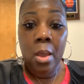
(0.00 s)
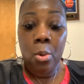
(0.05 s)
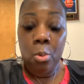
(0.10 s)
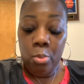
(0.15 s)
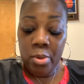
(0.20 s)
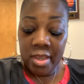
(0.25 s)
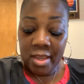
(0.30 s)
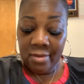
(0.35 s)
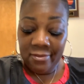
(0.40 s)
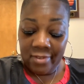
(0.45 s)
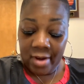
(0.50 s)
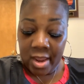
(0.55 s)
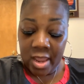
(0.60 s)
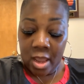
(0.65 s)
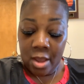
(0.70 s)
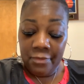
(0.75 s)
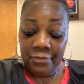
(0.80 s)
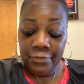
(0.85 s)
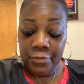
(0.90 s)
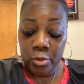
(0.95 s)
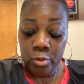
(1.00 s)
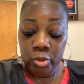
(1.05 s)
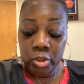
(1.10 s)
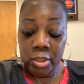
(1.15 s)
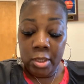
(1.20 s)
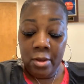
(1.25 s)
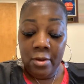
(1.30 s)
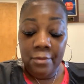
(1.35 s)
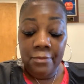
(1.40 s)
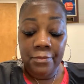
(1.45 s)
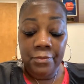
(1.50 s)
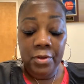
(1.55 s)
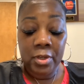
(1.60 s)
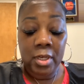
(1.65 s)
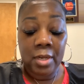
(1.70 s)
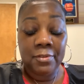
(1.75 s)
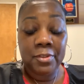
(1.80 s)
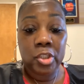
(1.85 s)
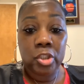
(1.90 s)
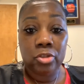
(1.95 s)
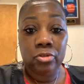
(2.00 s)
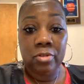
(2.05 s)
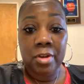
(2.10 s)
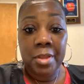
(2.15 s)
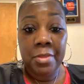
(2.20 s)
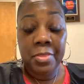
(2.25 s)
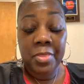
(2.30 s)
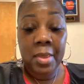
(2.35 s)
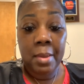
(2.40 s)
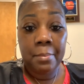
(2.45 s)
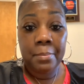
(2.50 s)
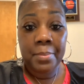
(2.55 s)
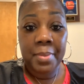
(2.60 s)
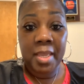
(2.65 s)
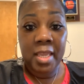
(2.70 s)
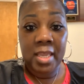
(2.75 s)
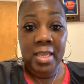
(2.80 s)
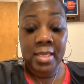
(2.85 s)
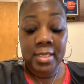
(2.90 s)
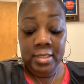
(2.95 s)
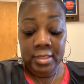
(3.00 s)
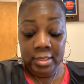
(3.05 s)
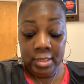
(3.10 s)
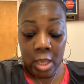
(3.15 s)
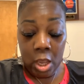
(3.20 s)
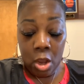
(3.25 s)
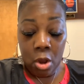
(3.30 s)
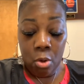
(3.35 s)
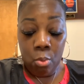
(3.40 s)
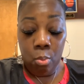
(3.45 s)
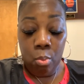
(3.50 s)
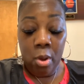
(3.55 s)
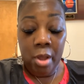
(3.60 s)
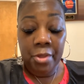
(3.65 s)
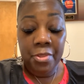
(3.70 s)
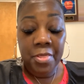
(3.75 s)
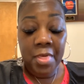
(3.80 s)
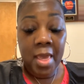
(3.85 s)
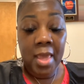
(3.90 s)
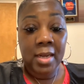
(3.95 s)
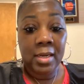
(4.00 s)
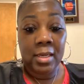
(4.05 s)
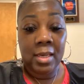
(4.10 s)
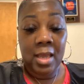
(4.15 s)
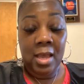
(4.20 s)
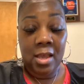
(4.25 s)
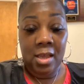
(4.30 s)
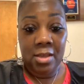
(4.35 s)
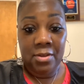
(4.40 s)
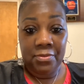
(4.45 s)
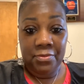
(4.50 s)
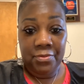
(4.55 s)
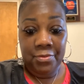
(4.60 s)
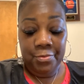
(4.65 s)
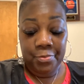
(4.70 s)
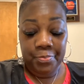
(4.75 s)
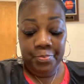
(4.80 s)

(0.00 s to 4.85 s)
We can write a future full of strength, peace, wealth, and love.